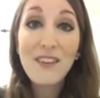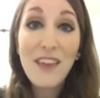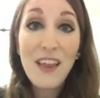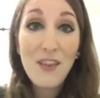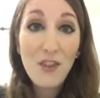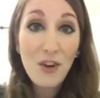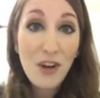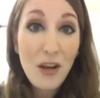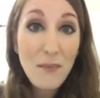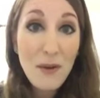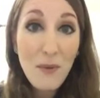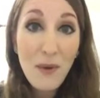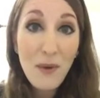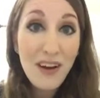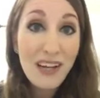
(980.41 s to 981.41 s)
So then they're going to be
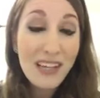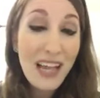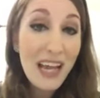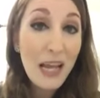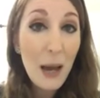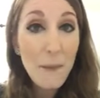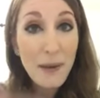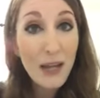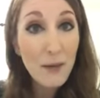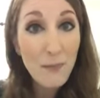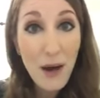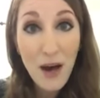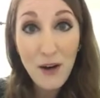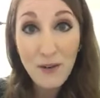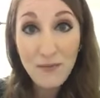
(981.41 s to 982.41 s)
wearing like a pink
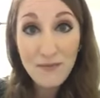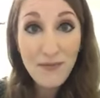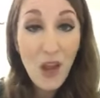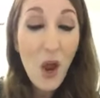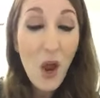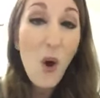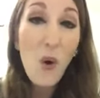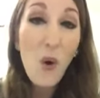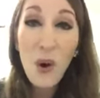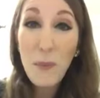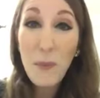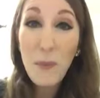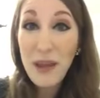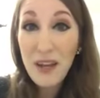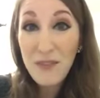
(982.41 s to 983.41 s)
bow or
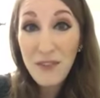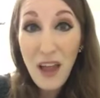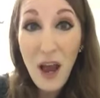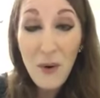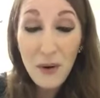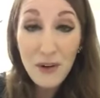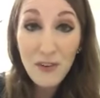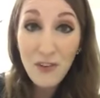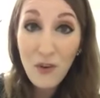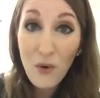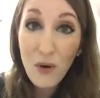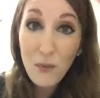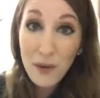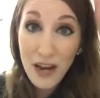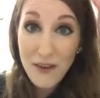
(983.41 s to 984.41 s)
pink flowers
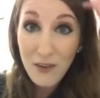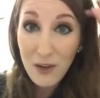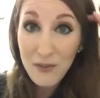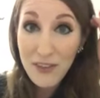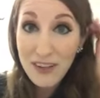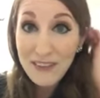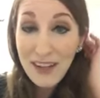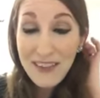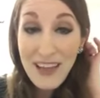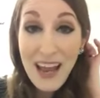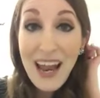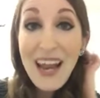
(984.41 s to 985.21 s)
or whatever, things like that.